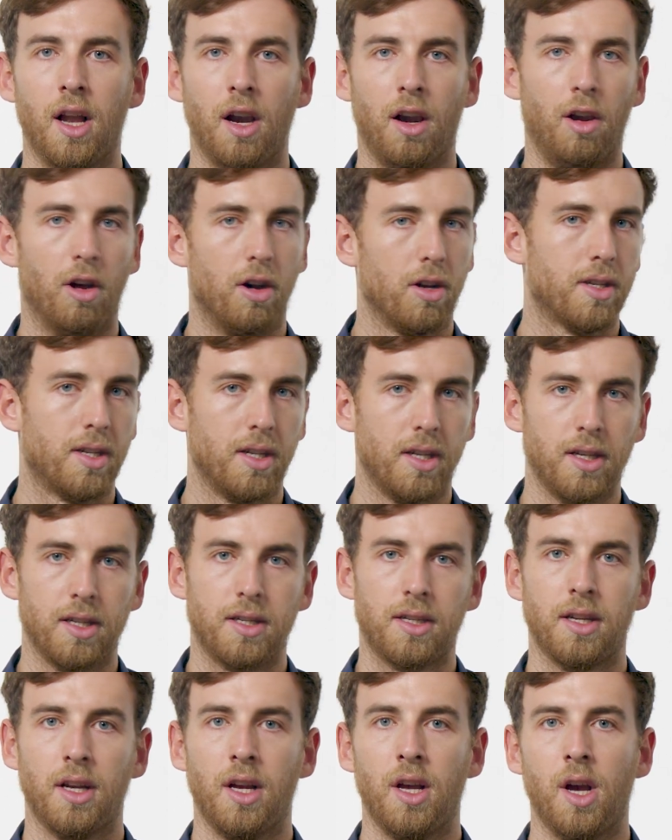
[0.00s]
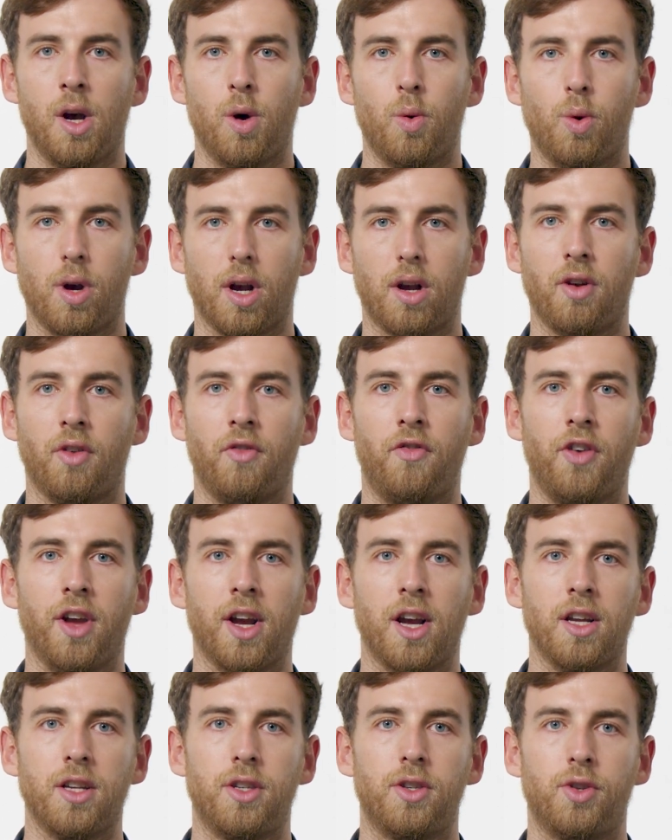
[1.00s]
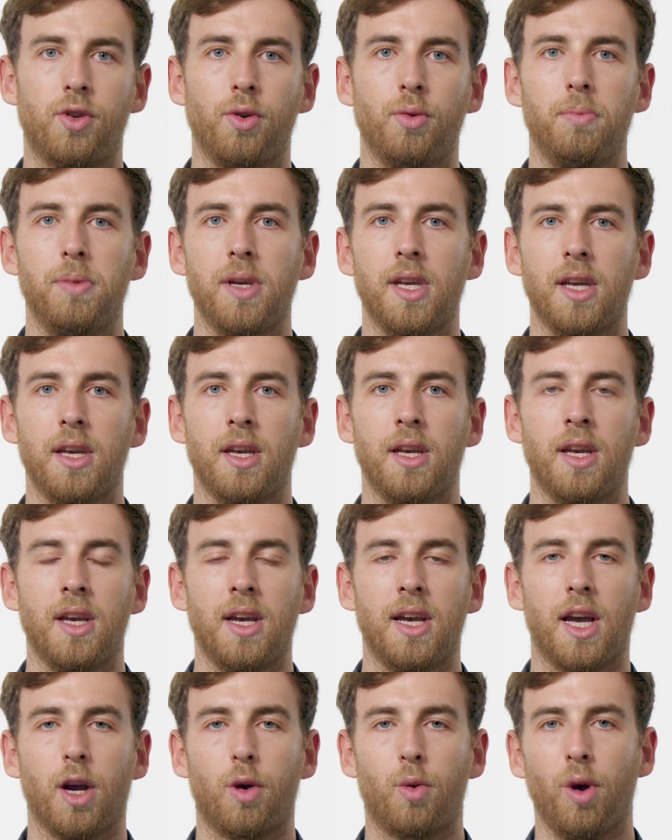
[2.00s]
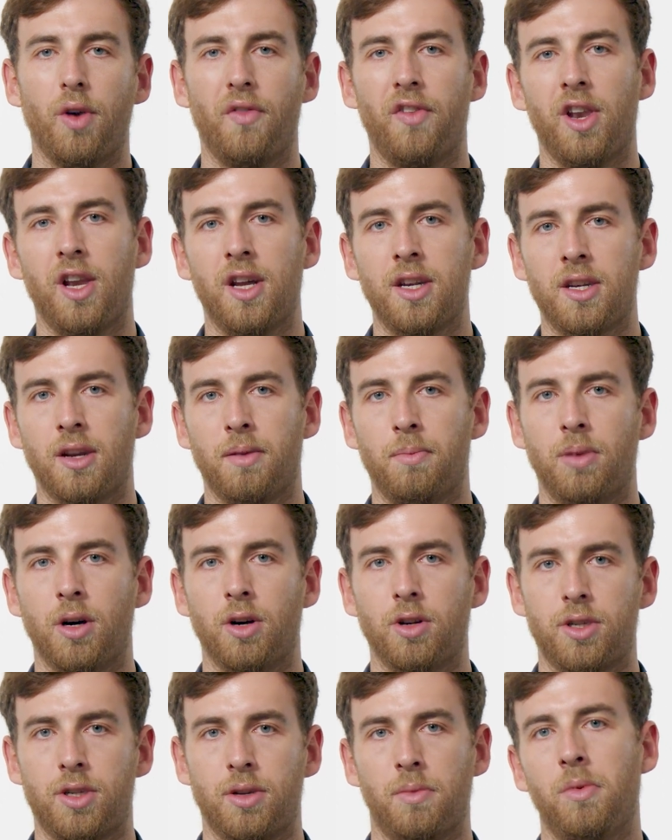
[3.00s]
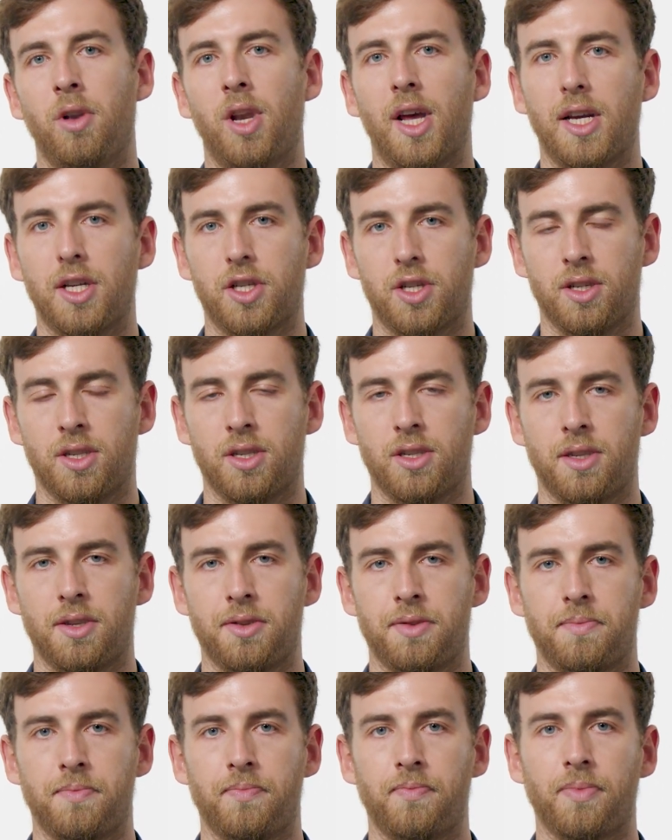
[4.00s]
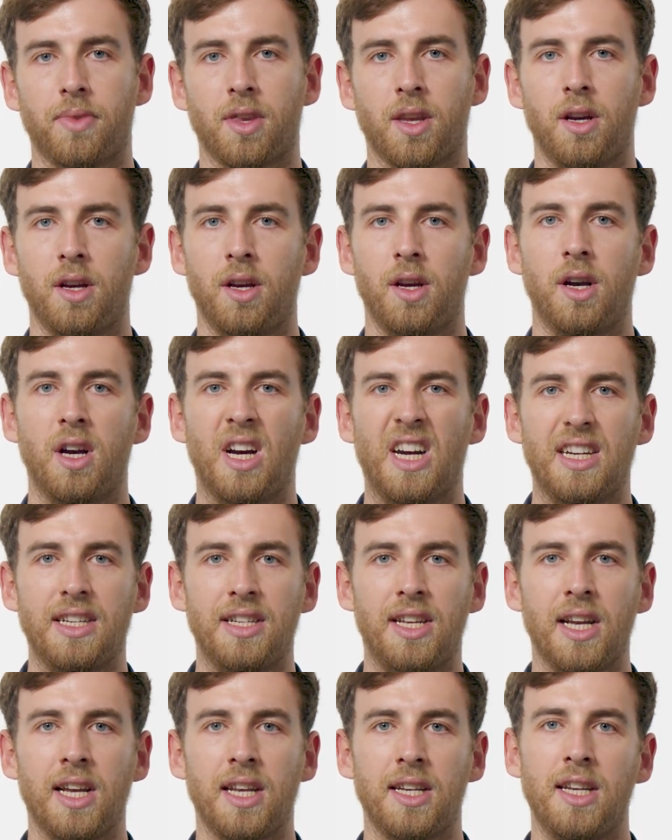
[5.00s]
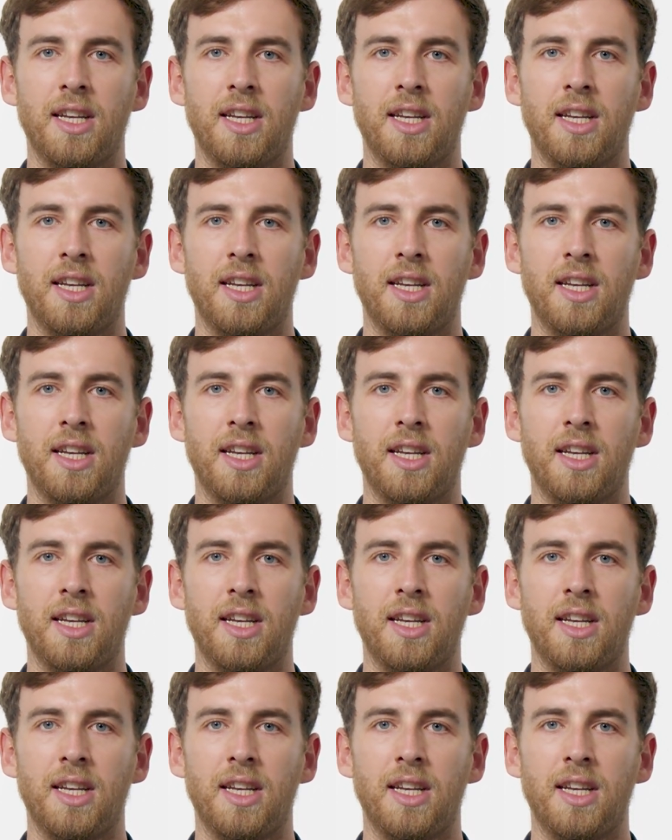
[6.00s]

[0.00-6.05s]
losses were configured to be equivalent in both simulations. Digging